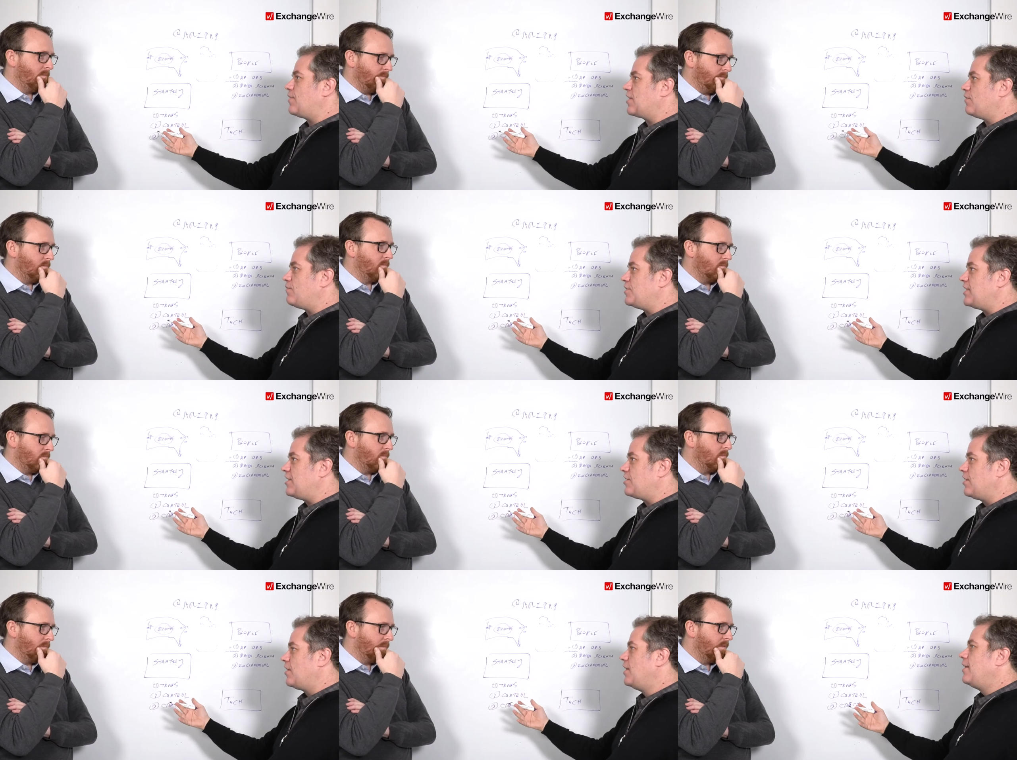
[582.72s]
Speaker 1: record for
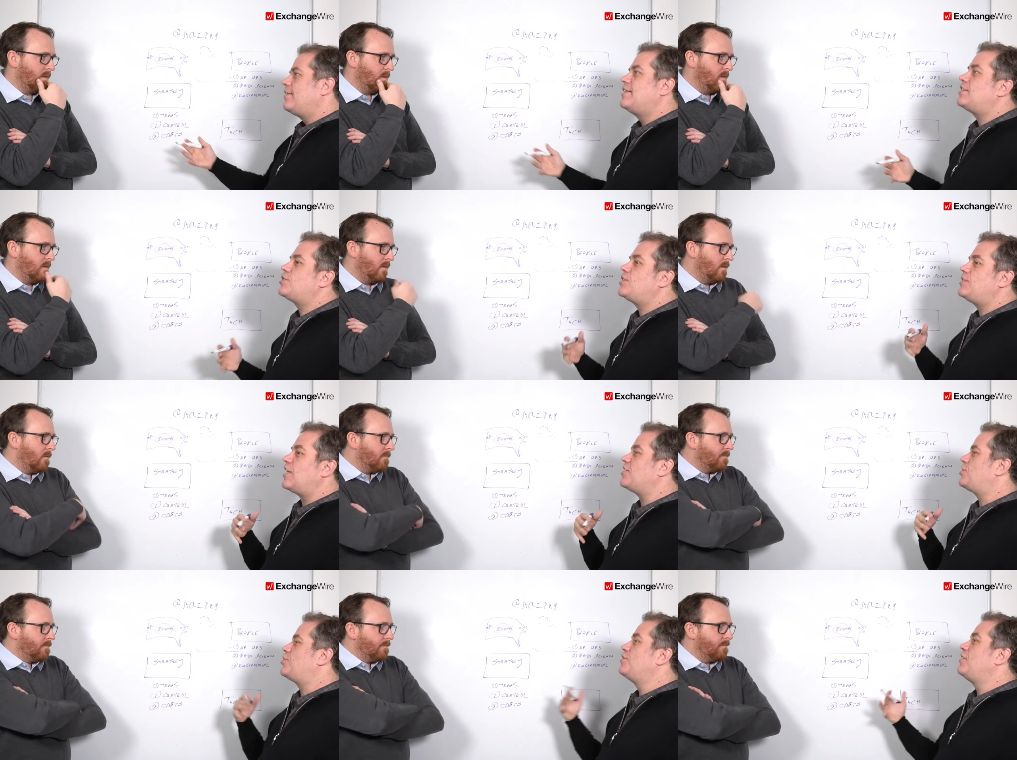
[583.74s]
digital this do,
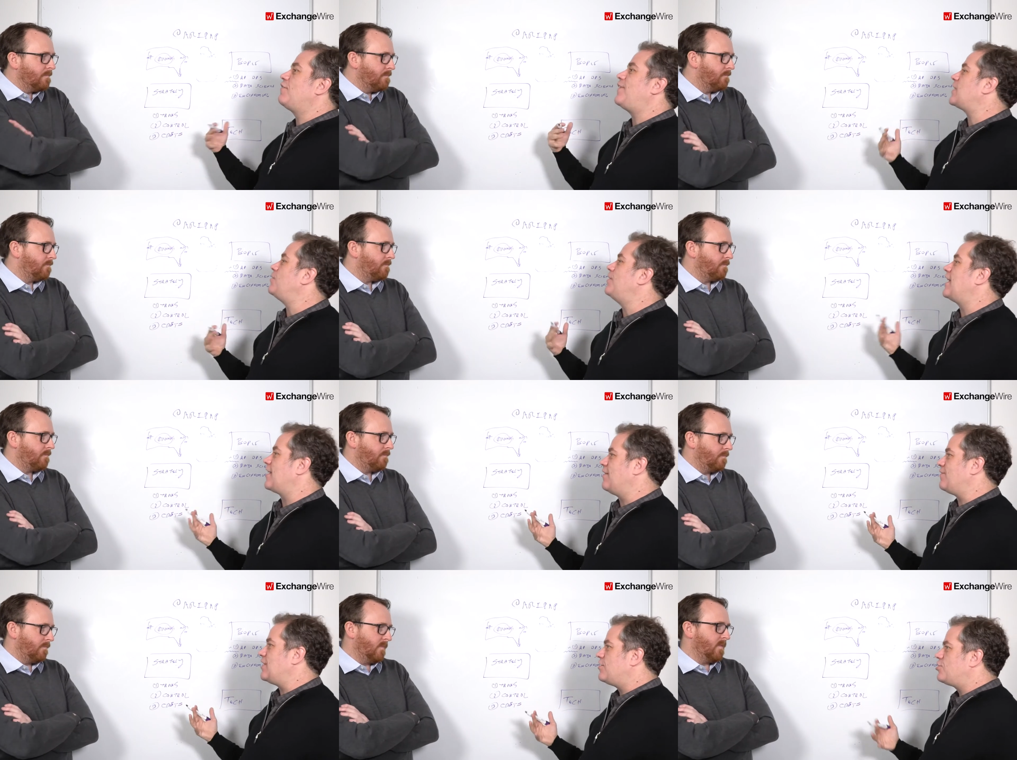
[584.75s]
shouldn't affect you
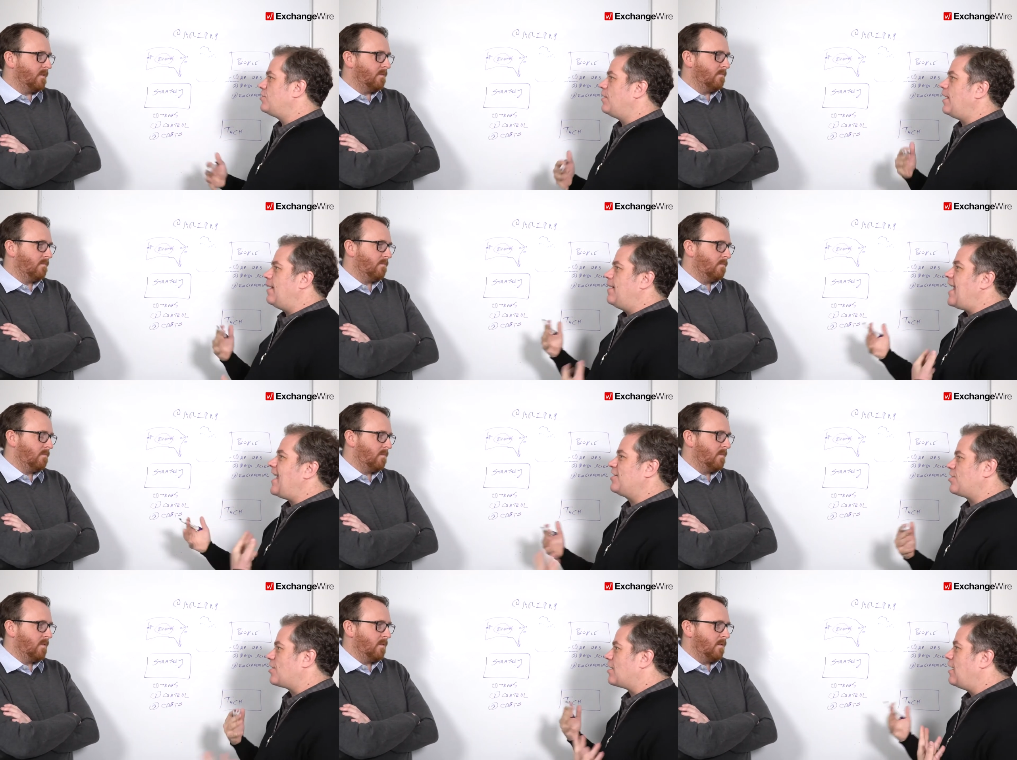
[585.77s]
negatively this should
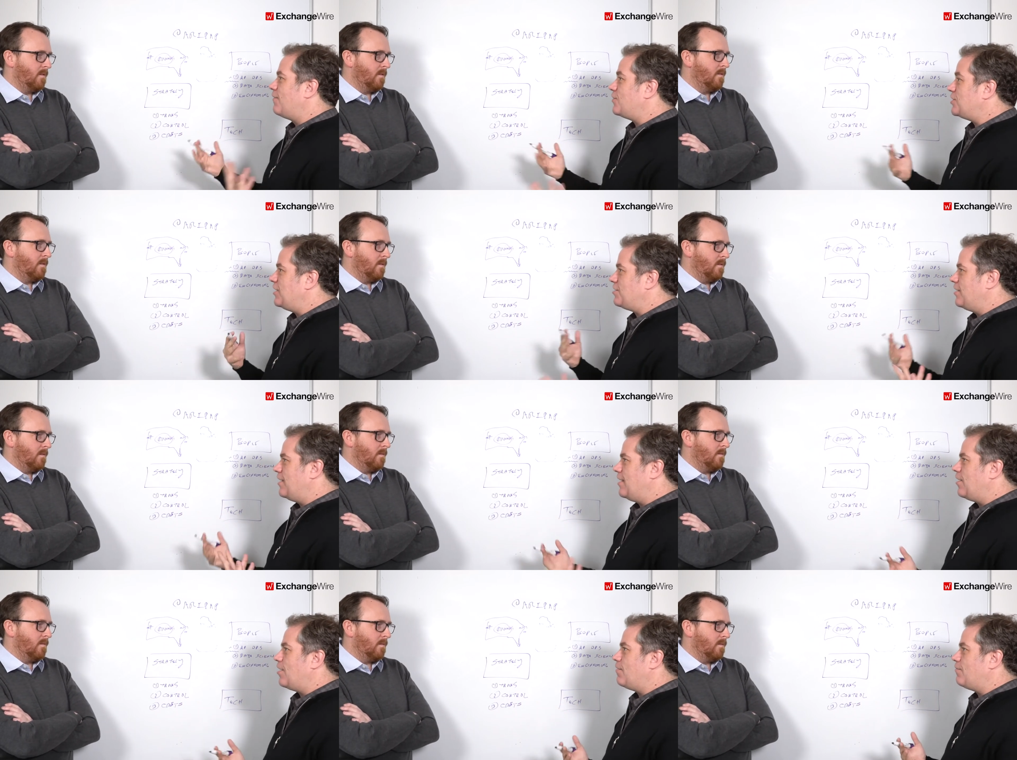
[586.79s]
enhance our conversation
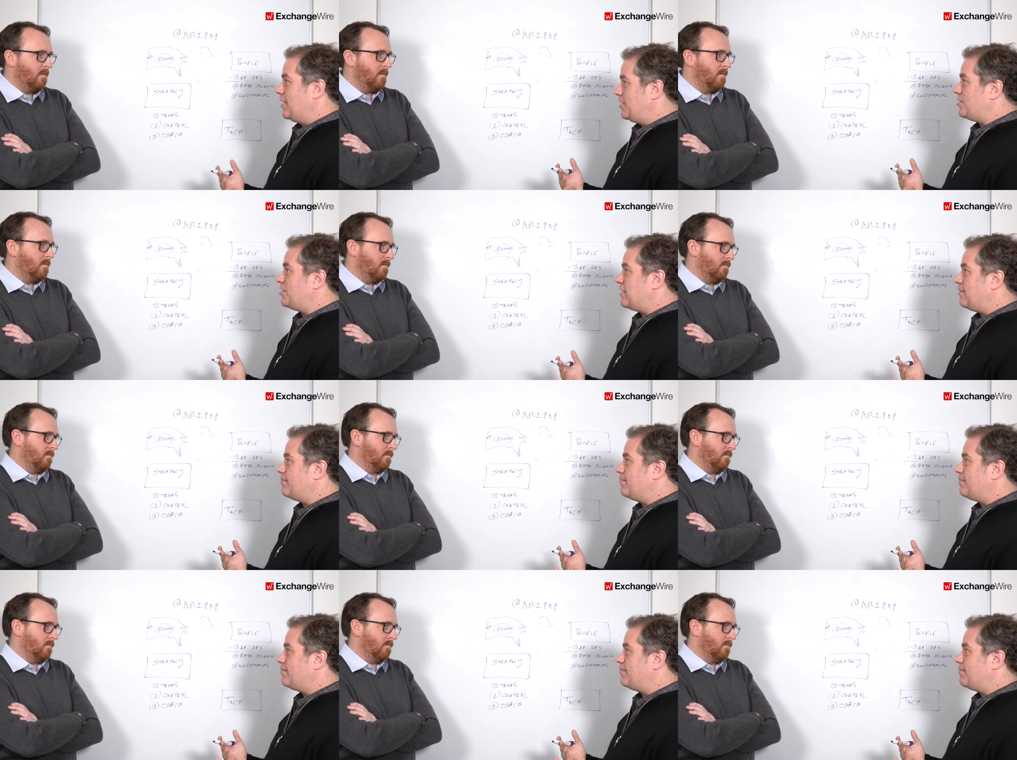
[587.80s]
and our relationship